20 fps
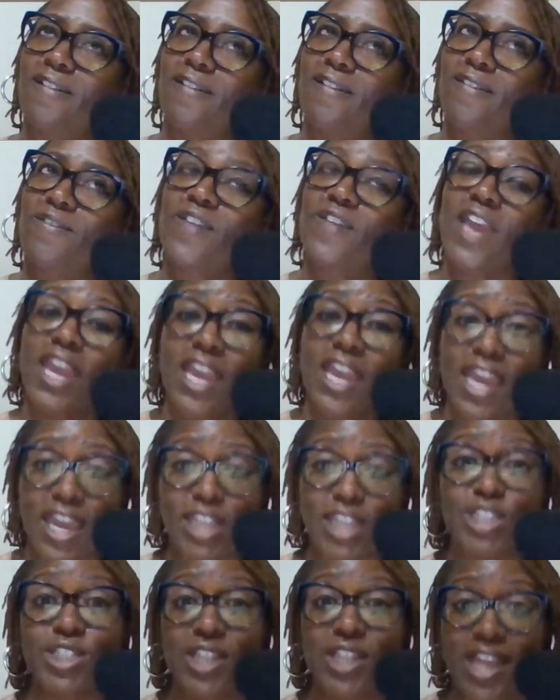
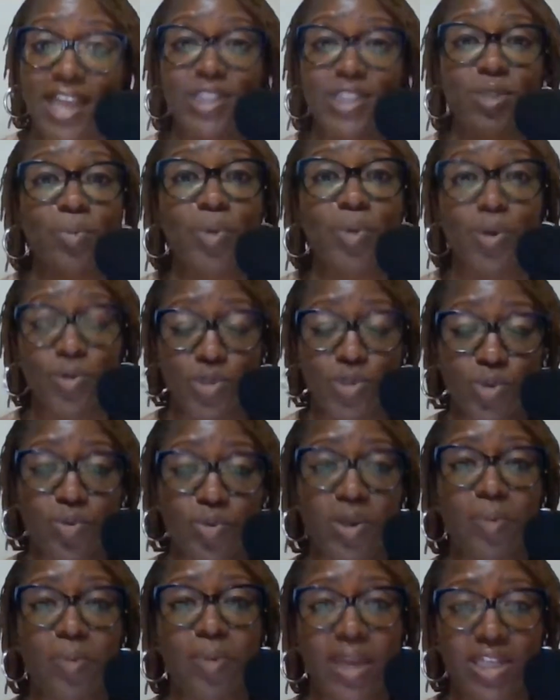Vacation as opposed to
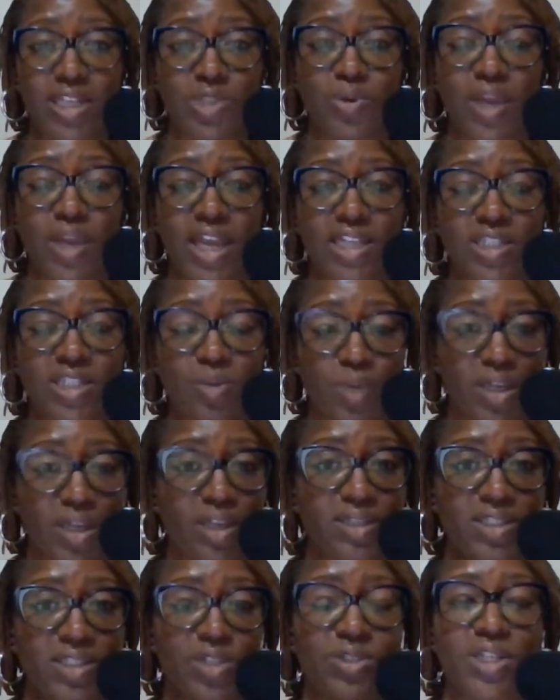repatriation,
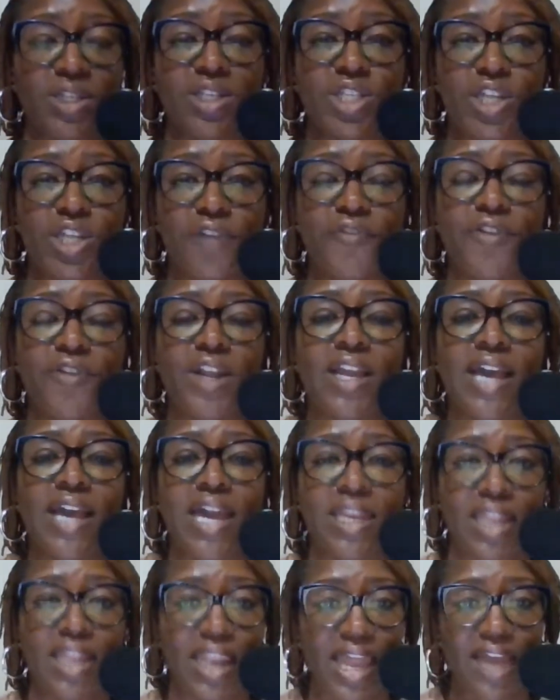because there's a different
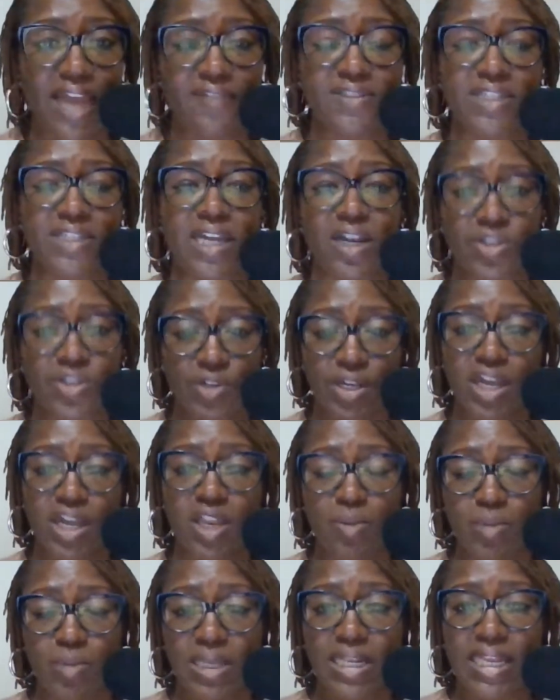kind of lifestyle you're
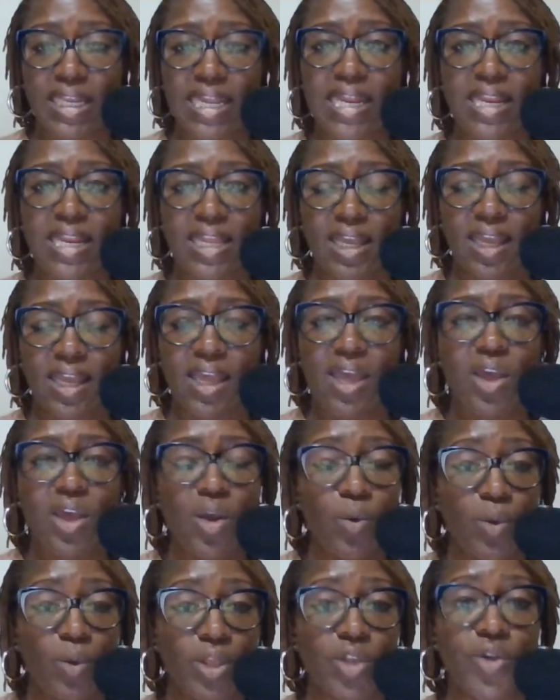going to be leading
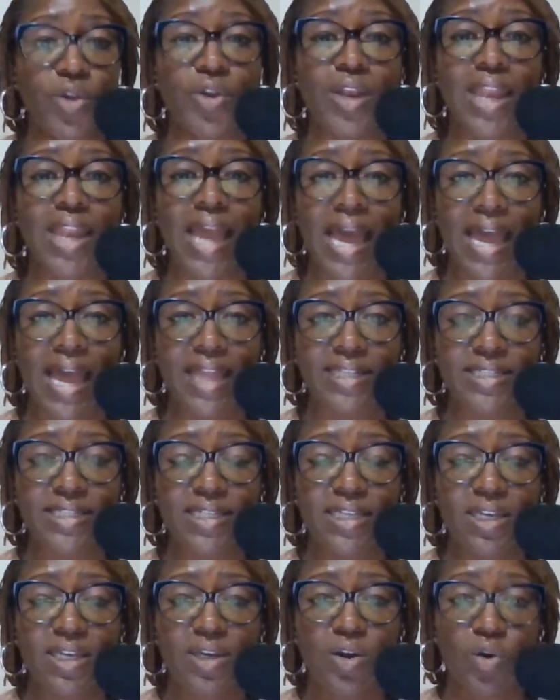when you're not,
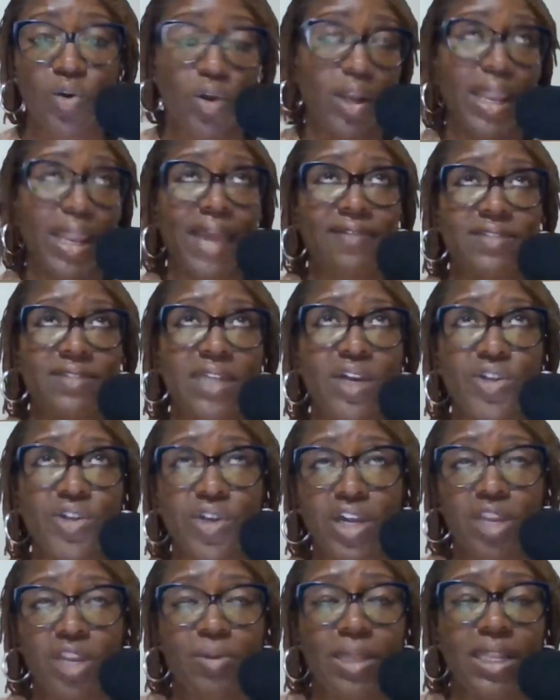or a lifestyle
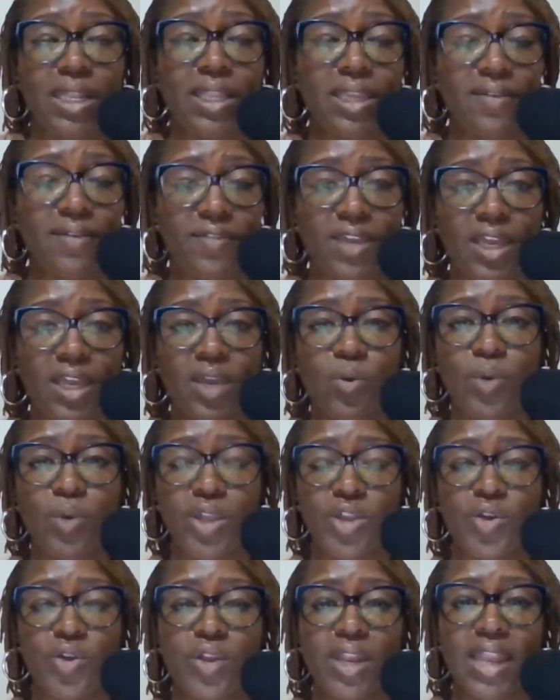you're going to be living
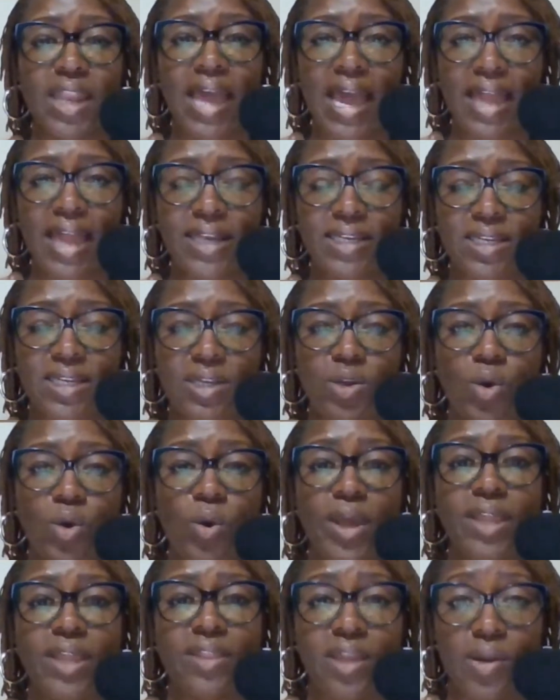when you're not
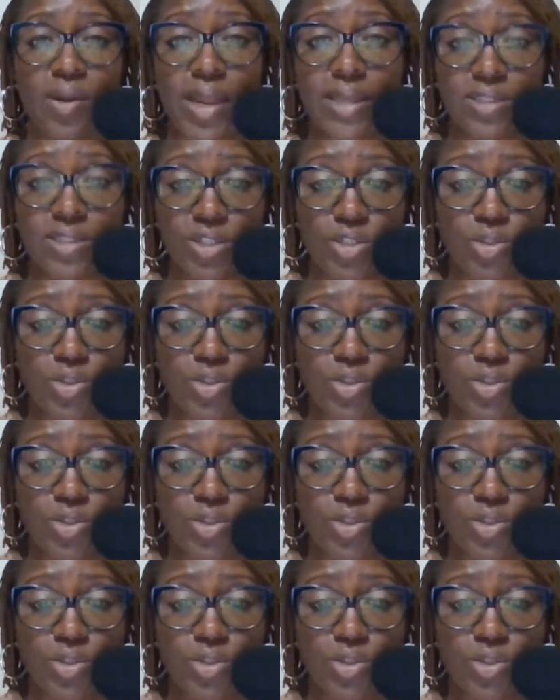going there as a